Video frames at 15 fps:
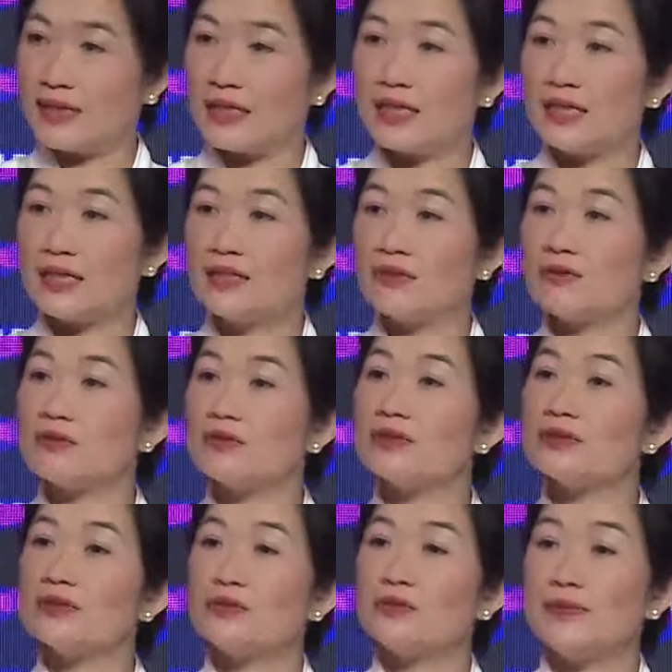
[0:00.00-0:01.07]
uh, in order
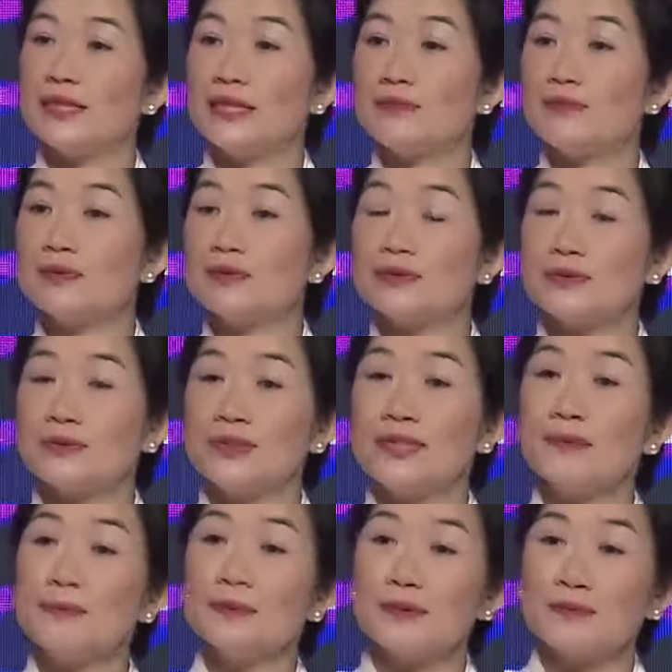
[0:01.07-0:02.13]
to be able to
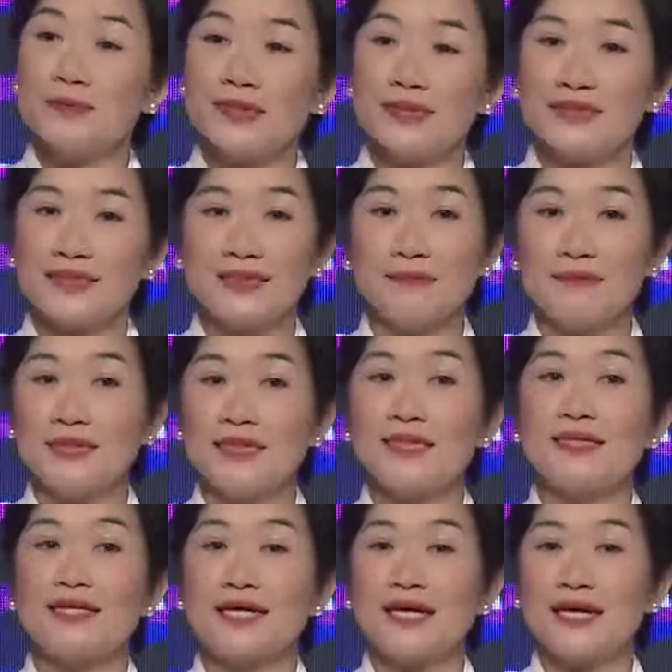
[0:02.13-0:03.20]
implement simply
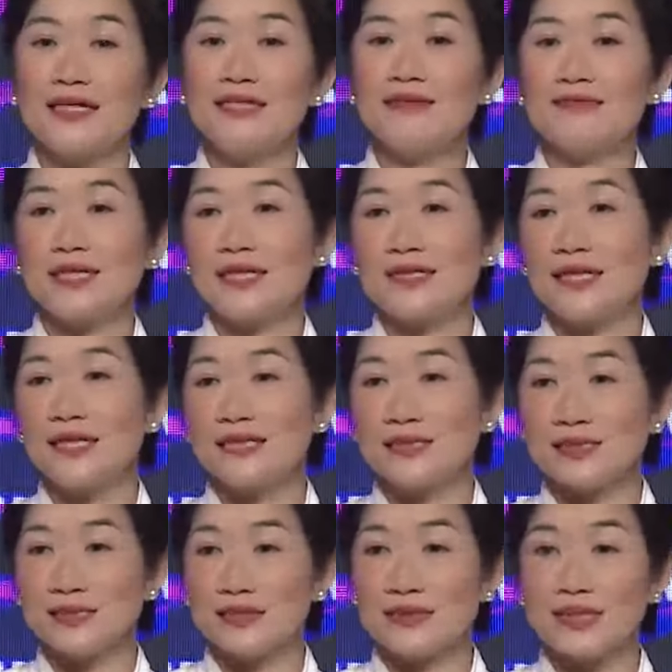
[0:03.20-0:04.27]
the kind of data
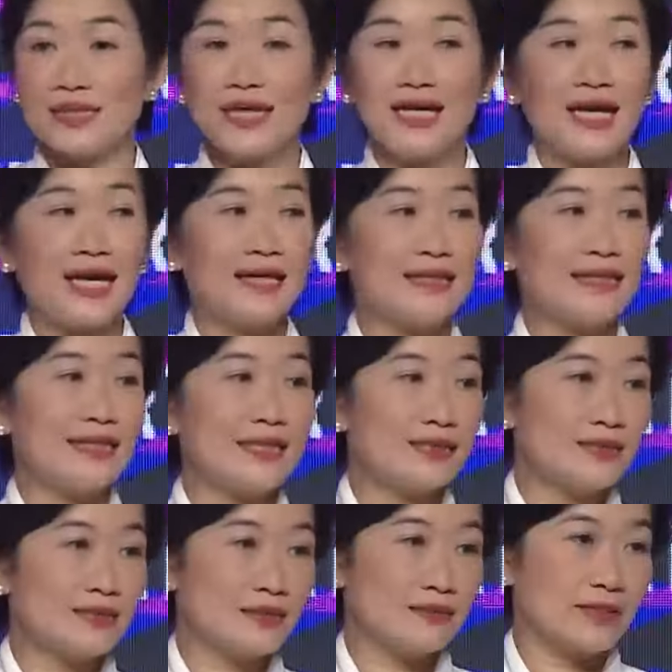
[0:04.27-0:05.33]
engineering and the
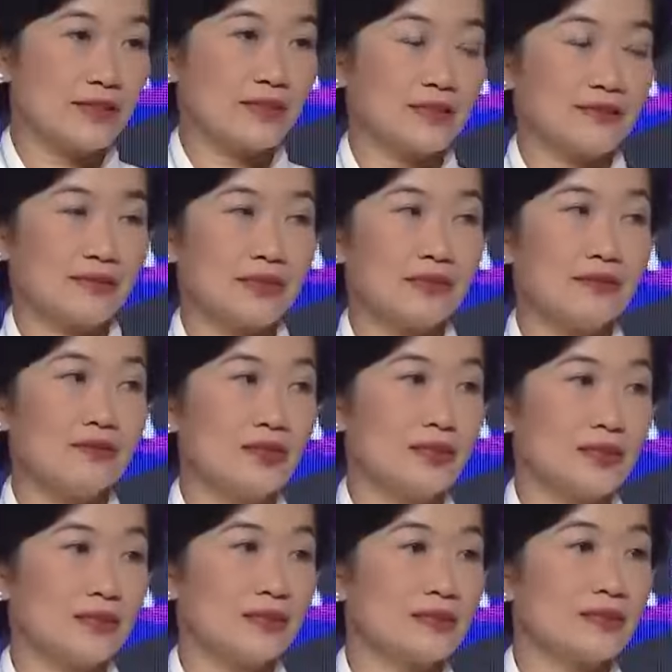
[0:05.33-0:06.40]
integration of
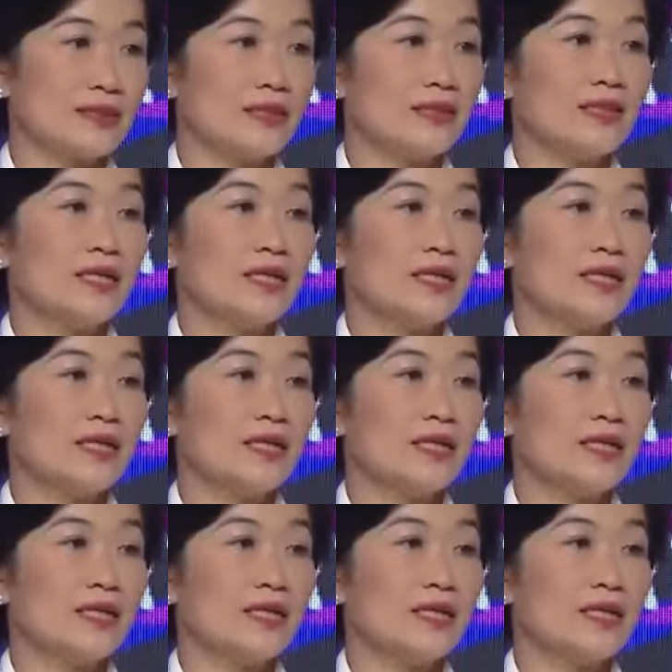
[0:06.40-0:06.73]
solutions uh,